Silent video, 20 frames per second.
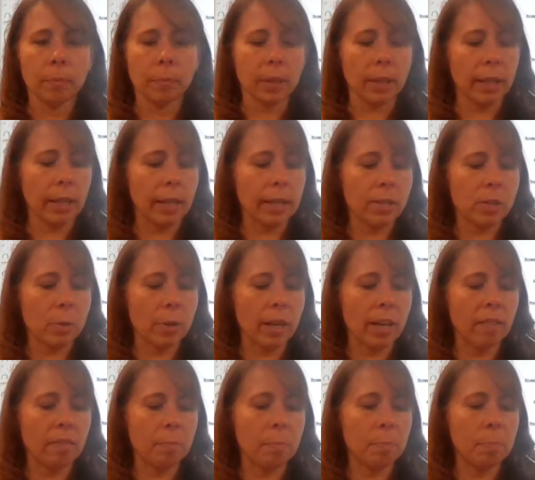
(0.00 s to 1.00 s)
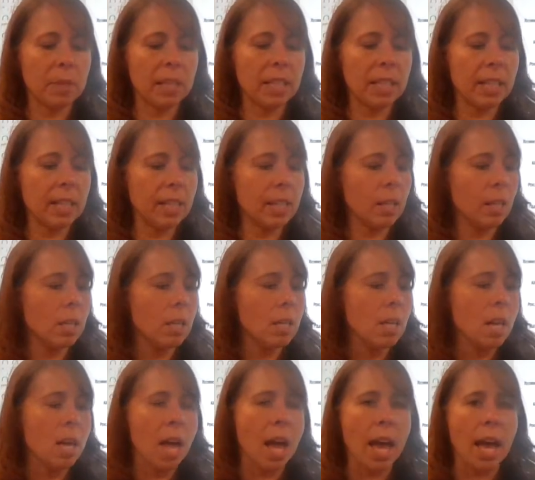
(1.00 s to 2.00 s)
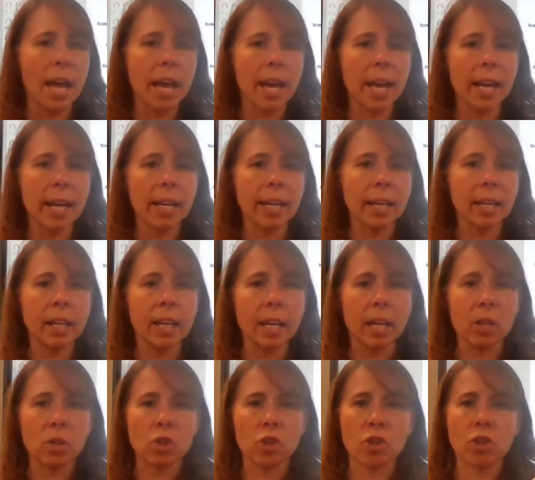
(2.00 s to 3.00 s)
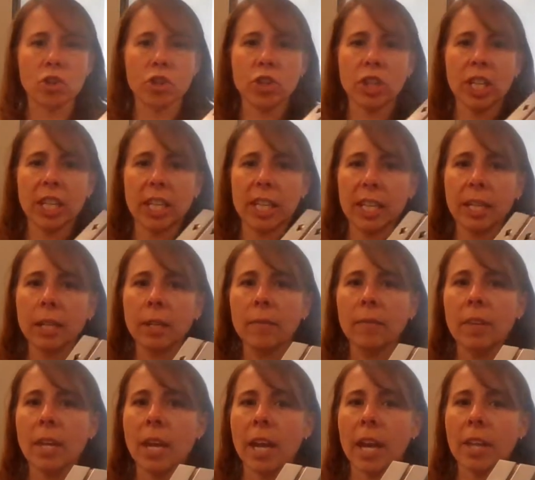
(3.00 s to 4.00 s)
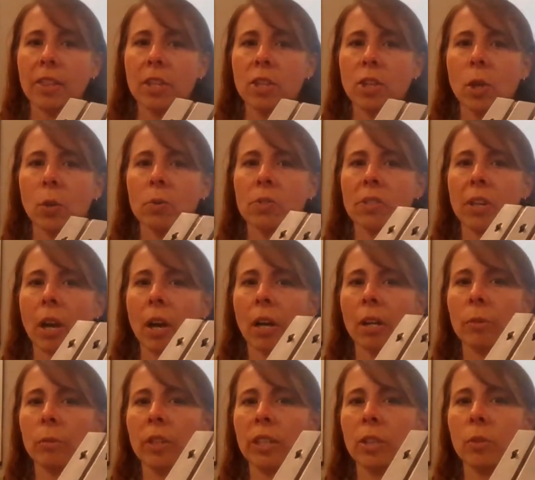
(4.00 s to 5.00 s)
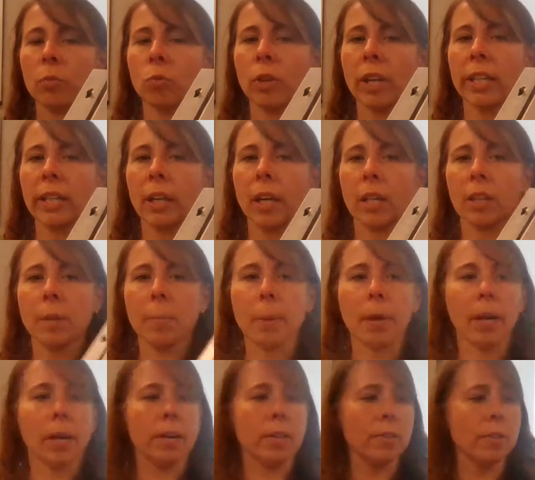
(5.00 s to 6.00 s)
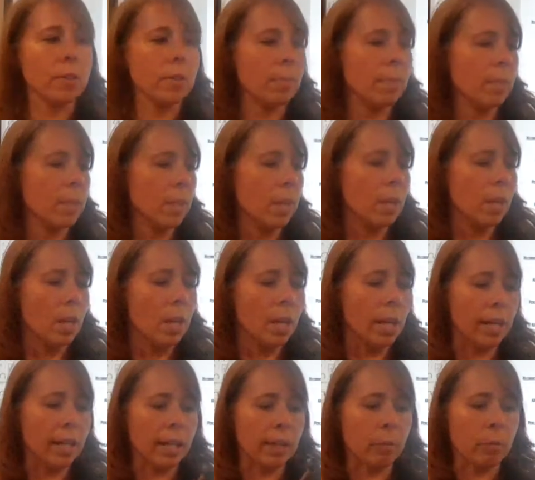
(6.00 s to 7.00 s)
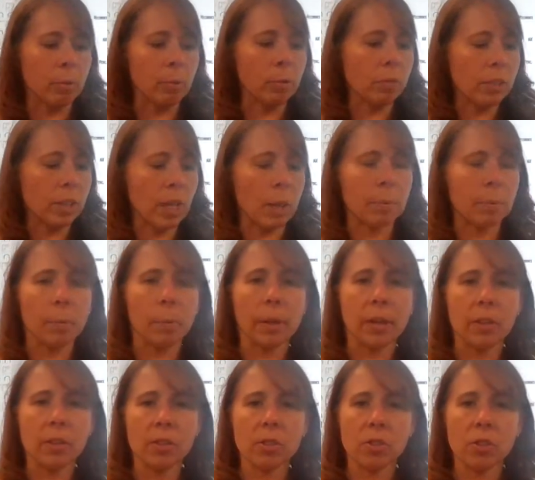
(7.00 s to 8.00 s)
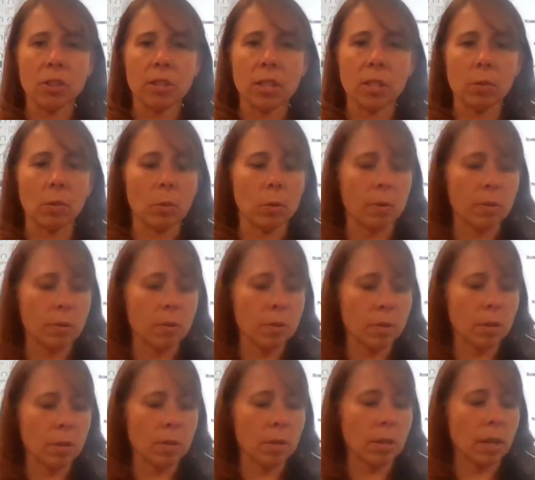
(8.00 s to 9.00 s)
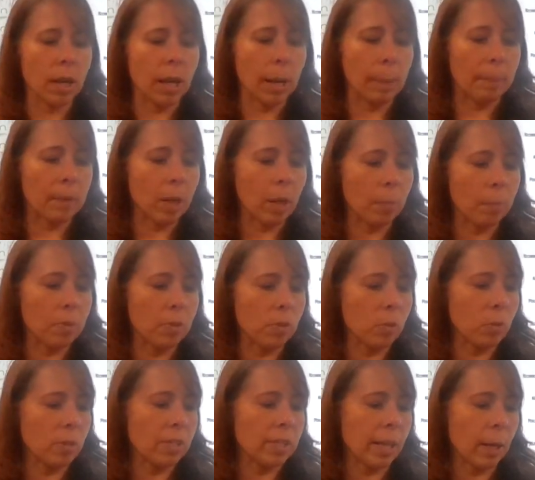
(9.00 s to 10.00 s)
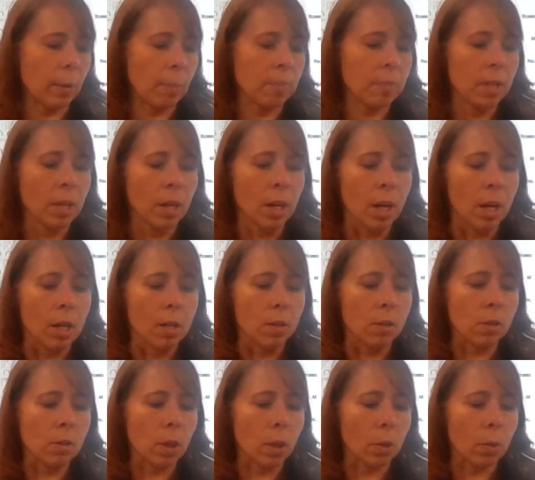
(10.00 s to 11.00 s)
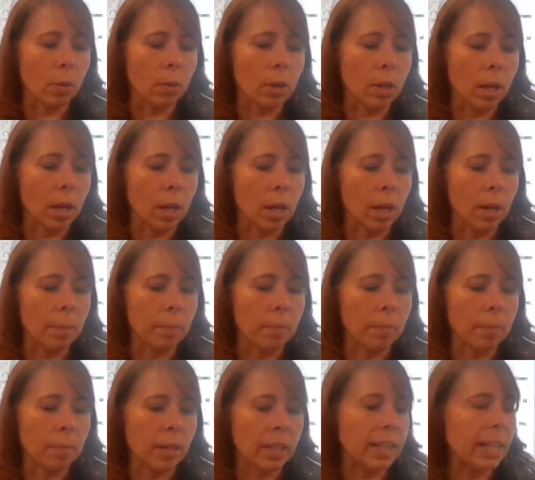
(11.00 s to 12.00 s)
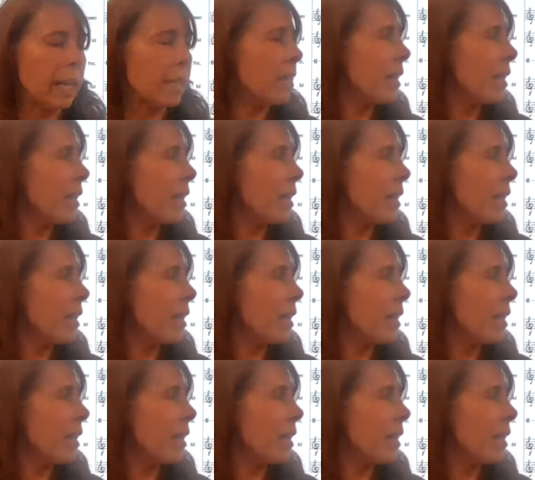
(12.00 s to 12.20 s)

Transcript: Okay, so I have B, A, and G, and the notes are written right on the bars, and I removed a couple of bars just to help the students out. So again,